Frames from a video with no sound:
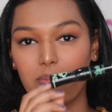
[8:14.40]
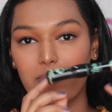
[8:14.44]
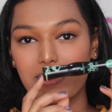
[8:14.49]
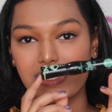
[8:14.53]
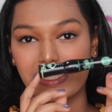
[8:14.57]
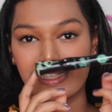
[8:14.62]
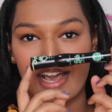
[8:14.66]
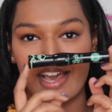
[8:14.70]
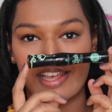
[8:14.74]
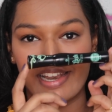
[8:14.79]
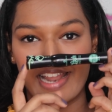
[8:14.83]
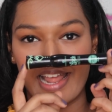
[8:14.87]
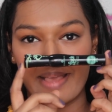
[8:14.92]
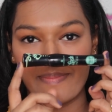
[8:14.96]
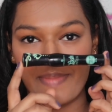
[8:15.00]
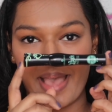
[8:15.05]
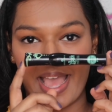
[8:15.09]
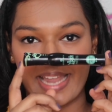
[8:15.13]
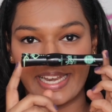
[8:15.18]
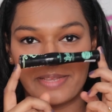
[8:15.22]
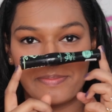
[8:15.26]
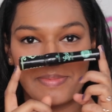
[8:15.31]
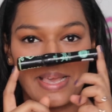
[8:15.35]
for mascara, I'm
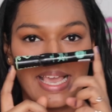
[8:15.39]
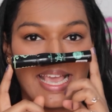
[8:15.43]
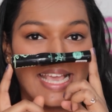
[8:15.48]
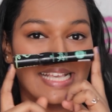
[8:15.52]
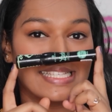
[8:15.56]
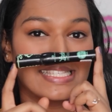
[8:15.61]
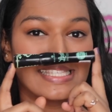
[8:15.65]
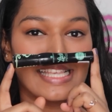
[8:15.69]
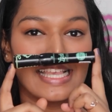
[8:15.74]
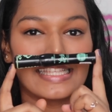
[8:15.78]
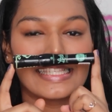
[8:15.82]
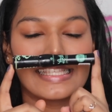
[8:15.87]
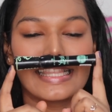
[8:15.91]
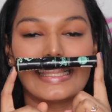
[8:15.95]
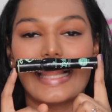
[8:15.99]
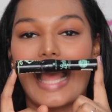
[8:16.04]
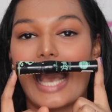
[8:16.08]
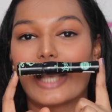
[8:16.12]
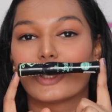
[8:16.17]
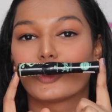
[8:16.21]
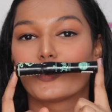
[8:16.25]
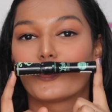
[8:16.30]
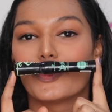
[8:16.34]
adding my Essence
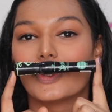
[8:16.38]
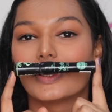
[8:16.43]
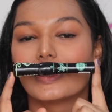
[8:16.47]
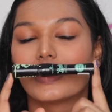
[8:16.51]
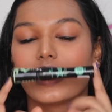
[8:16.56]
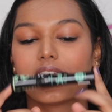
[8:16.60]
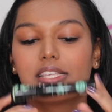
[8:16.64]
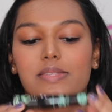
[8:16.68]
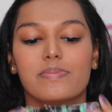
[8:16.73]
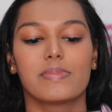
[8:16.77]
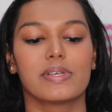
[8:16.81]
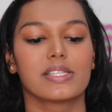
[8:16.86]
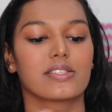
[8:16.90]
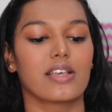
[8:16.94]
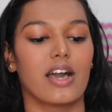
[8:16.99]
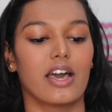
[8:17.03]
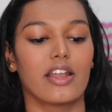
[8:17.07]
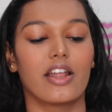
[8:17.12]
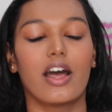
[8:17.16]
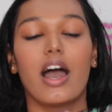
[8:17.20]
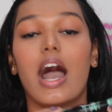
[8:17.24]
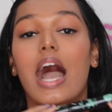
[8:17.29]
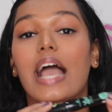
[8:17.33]
Lash Princess
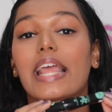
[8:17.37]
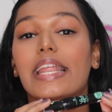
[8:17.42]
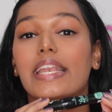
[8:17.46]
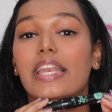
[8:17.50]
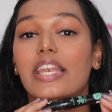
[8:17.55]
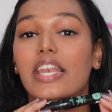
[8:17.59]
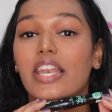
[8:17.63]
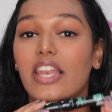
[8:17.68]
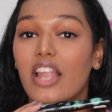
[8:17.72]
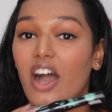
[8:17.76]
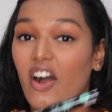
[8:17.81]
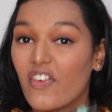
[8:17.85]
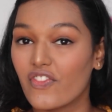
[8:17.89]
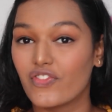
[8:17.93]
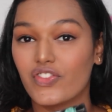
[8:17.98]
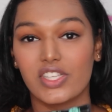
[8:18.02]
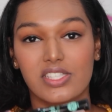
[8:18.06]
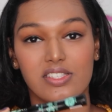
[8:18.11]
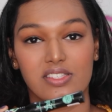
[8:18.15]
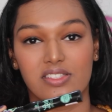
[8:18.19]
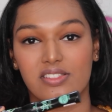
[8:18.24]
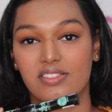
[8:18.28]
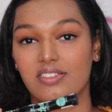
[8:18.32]
Mascara. I love
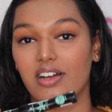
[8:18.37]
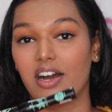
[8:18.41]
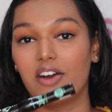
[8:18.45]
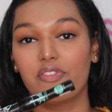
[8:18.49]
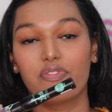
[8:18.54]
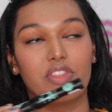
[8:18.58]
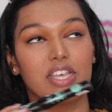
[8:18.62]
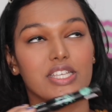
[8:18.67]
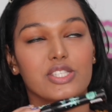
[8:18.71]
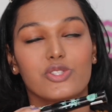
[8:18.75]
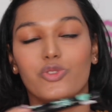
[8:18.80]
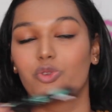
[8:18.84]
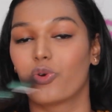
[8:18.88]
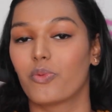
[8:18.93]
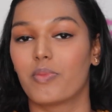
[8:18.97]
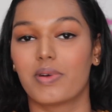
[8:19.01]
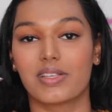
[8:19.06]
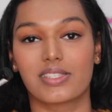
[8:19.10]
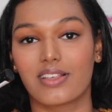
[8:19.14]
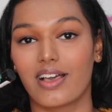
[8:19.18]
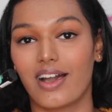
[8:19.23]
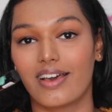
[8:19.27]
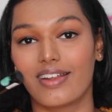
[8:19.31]
this stuff. There's no
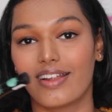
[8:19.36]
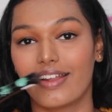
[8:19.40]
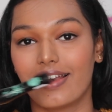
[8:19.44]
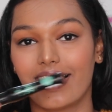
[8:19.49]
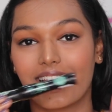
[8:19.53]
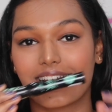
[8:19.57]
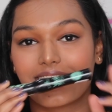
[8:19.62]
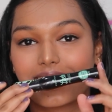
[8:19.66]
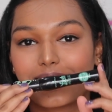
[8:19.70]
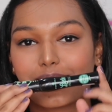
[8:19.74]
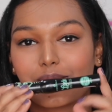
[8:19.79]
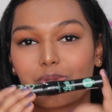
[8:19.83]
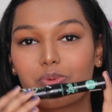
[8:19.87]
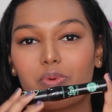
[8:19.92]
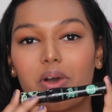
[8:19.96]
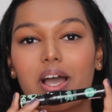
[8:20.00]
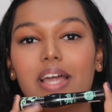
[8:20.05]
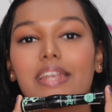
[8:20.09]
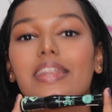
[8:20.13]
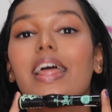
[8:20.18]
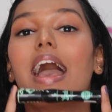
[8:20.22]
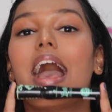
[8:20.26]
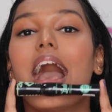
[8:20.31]
mascara like this
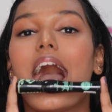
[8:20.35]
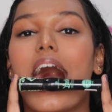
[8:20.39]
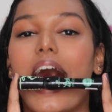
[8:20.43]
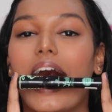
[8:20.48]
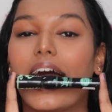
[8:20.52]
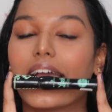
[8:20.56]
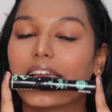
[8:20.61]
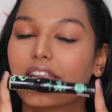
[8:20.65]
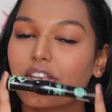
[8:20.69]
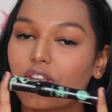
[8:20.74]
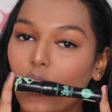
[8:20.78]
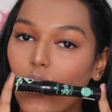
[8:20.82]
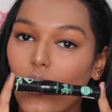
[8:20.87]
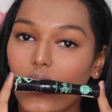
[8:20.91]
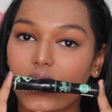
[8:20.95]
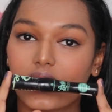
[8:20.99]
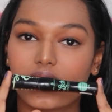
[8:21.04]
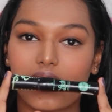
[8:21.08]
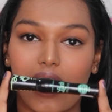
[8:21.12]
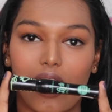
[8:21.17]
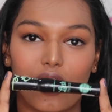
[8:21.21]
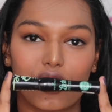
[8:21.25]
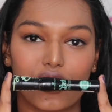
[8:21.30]
one. I know
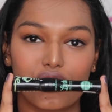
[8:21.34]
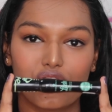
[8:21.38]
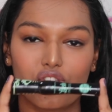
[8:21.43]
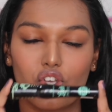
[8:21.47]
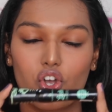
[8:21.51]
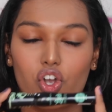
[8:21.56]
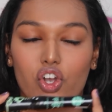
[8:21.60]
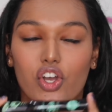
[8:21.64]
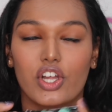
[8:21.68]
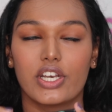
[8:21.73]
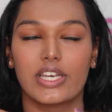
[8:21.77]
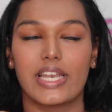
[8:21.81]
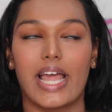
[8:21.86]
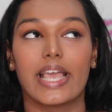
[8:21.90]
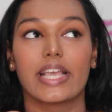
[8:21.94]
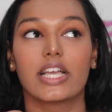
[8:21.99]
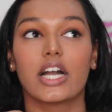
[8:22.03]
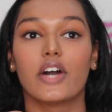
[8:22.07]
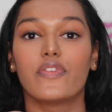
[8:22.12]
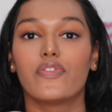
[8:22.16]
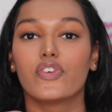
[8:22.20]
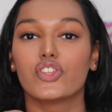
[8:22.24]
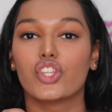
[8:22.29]
it's out of stock on
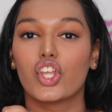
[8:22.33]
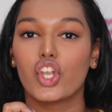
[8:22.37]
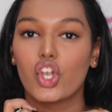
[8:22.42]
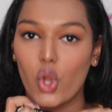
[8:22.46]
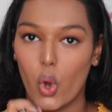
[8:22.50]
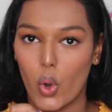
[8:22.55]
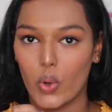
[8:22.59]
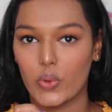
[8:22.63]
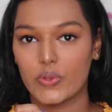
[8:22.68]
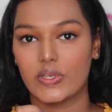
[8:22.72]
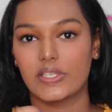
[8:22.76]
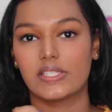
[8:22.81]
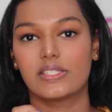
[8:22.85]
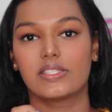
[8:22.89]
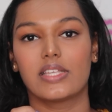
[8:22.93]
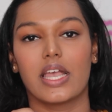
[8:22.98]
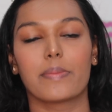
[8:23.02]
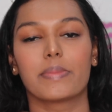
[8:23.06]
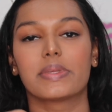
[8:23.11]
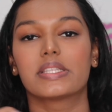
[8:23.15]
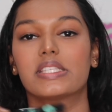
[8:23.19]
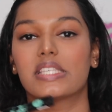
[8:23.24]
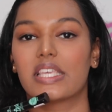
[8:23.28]
Nykaa for the longest
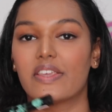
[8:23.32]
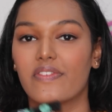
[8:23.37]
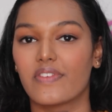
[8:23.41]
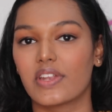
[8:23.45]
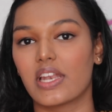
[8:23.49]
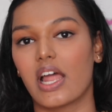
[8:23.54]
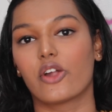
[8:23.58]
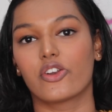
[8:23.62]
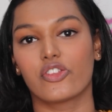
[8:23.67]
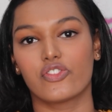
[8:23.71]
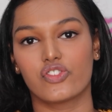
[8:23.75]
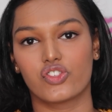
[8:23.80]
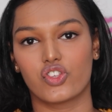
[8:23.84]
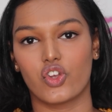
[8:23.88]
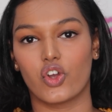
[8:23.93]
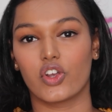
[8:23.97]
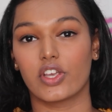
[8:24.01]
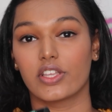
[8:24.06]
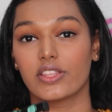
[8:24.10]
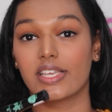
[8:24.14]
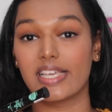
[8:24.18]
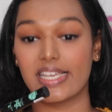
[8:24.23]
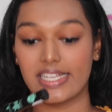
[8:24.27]
time. It's even out of
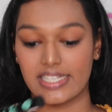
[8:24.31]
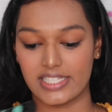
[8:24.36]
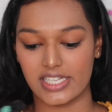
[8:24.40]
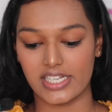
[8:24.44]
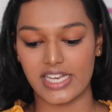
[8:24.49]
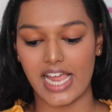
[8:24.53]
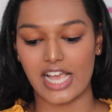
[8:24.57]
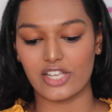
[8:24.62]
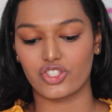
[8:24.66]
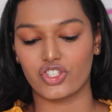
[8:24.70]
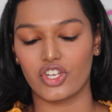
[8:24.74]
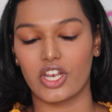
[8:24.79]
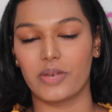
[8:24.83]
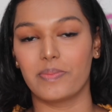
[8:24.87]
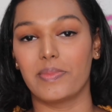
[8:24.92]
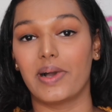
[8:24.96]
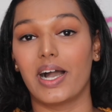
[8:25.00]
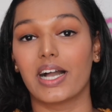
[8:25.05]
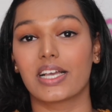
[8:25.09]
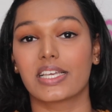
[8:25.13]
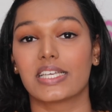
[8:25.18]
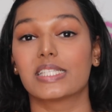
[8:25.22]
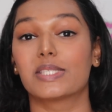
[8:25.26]
stock in the international
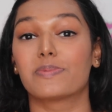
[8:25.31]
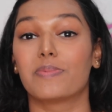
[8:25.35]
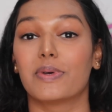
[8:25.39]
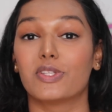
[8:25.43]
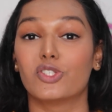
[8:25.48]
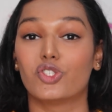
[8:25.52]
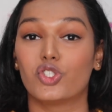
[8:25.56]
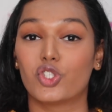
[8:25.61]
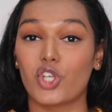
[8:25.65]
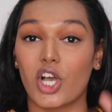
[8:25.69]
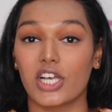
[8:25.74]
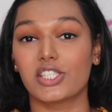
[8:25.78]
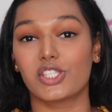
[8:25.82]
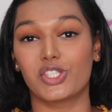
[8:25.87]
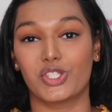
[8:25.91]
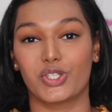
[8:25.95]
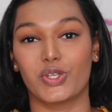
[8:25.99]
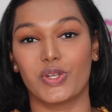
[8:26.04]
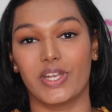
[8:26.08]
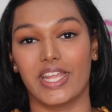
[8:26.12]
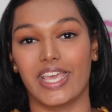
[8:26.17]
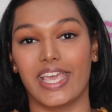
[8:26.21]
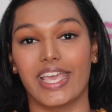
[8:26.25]
markets. But
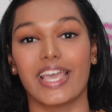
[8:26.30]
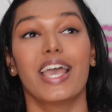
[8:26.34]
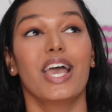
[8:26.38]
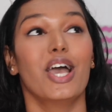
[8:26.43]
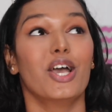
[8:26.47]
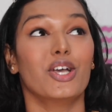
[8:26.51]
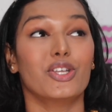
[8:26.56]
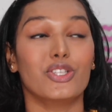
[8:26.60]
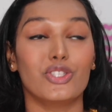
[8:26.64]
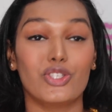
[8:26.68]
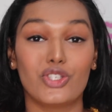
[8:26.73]
just today,